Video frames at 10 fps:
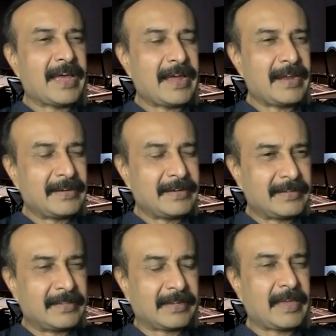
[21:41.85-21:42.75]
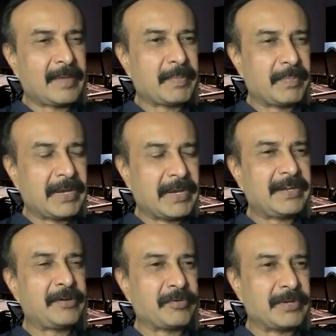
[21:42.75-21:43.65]
and the
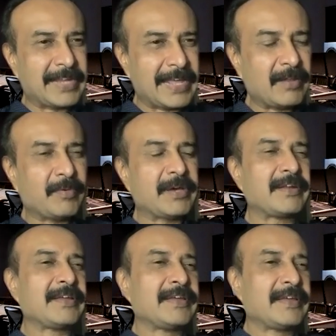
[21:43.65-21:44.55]
capability to deliver